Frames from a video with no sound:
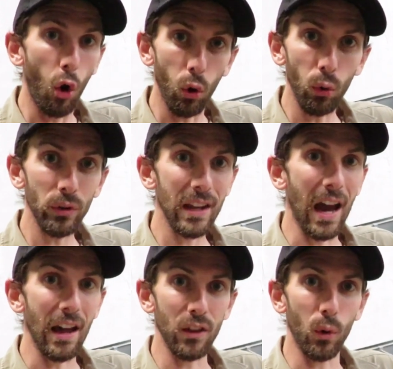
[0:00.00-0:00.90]
All the
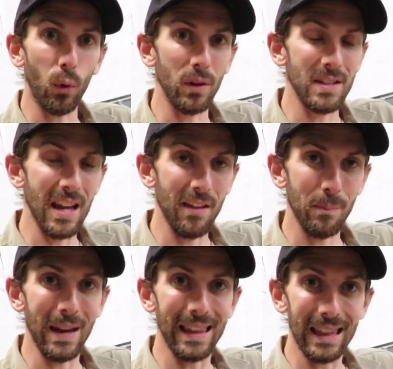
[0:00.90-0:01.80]
other orders
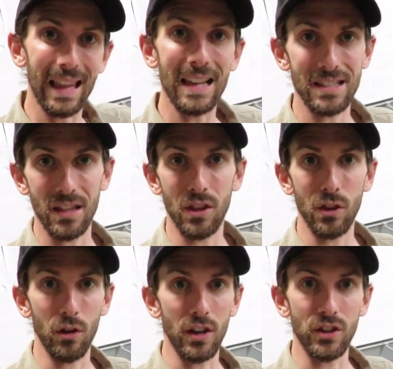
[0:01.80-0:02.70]
have been less than
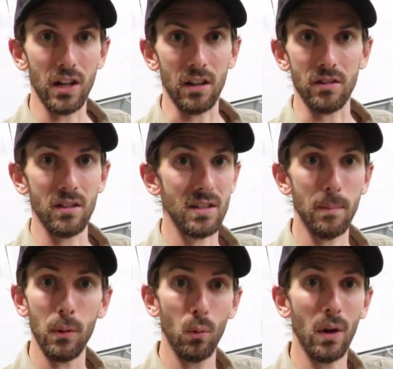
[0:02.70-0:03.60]
30 chickens. So
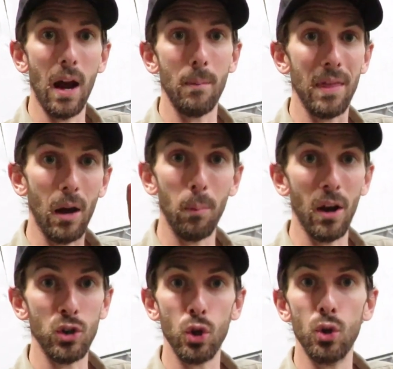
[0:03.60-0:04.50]
some people will come and they'll
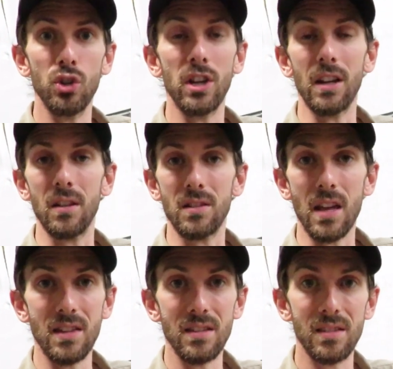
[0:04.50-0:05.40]
buy 2 chickens,
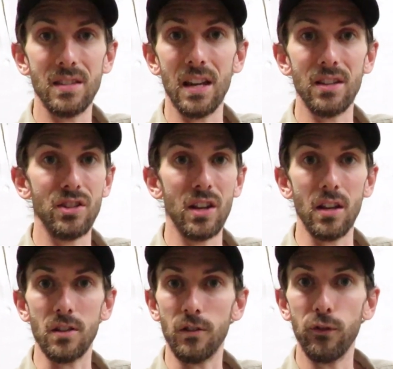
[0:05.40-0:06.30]
others 6
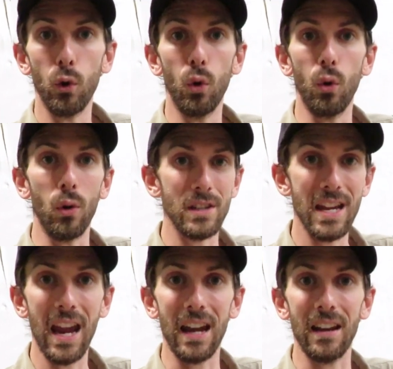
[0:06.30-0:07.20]
chickens, 4,
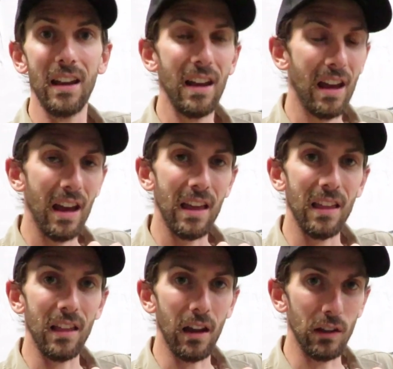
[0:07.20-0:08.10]
10.
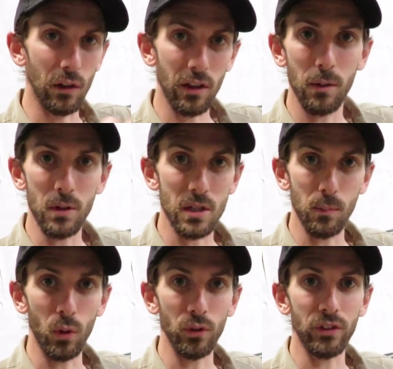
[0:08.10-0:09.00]
A lot of them are
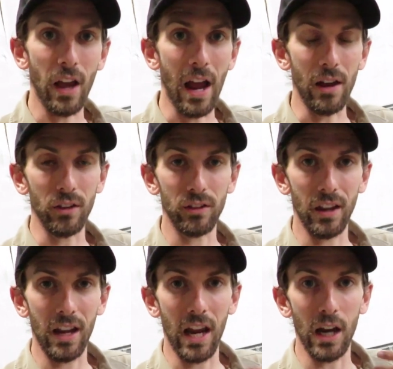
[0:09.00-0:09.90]
small sales.
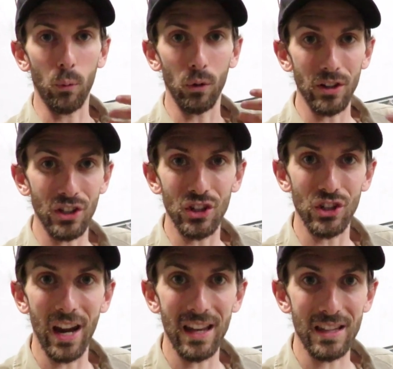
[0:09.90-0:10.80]
And I wanted to
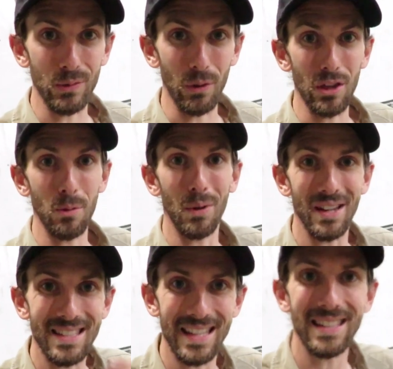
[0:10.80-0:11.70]
share this with you
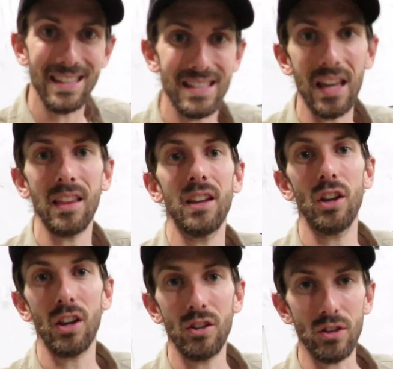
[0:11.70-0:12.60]
because this is something
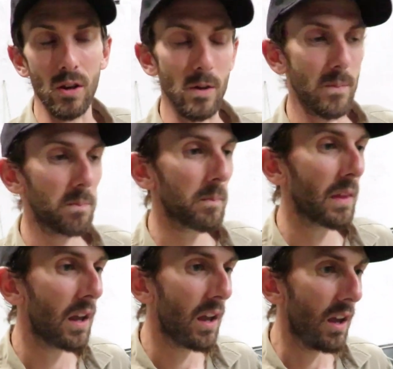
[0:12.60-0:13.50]
you can do.
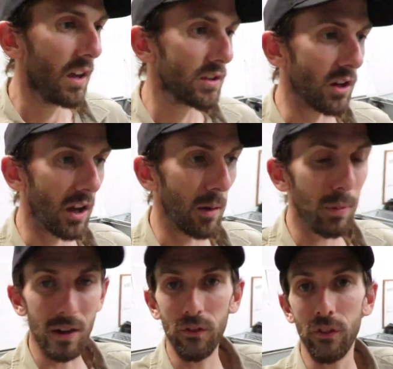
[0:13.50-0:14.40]
So a
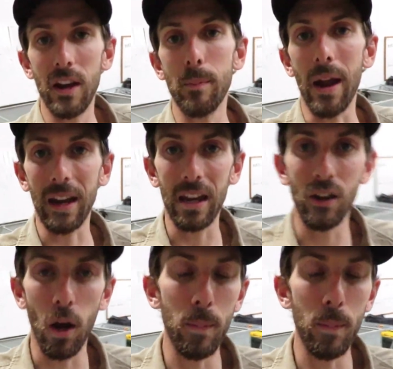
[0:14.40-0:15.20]
bit of feedback in no